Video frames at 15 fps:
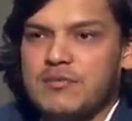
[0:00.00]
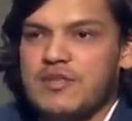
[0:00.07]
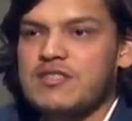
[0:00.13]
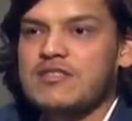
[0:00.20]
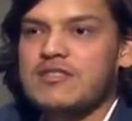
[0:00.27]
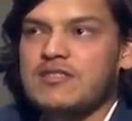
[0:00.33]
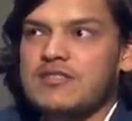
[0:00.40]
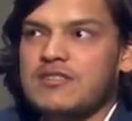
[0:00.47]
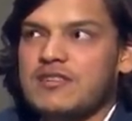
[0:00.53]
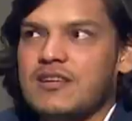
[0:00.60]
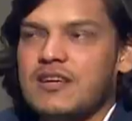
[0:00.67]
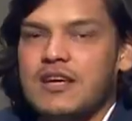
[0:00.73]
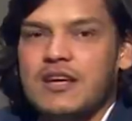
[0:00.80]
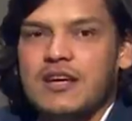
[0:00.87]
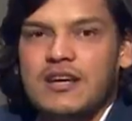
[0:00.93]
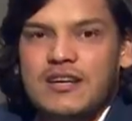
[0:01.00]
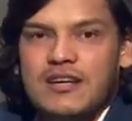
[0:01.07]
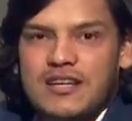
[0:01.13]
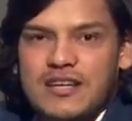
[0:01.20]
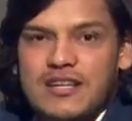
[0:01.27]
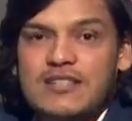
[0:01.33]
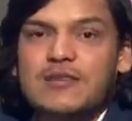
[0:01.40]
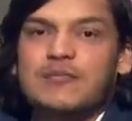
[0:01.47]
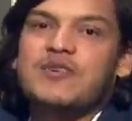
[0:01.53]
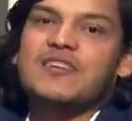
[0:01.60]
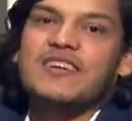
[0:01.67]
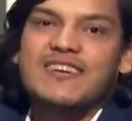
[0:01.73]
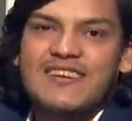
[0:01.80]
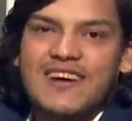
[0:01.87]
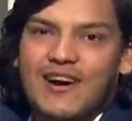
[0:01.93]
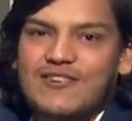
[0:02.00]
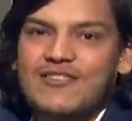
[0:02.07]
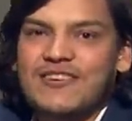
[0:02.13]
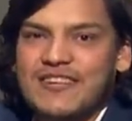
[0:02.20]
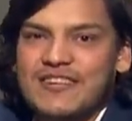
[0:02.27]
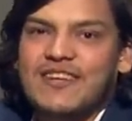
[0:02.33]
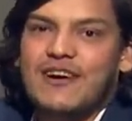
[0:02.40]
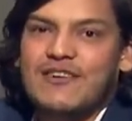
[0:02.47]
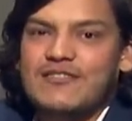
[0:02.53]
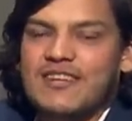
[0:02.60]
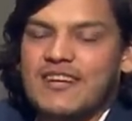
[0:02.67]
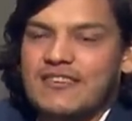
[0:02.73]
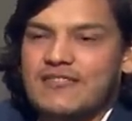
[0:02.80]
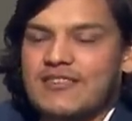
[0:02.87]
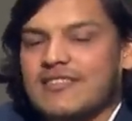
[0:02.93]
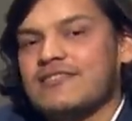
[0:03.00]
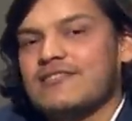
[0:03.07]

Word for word: misinterpreted out in the outside world,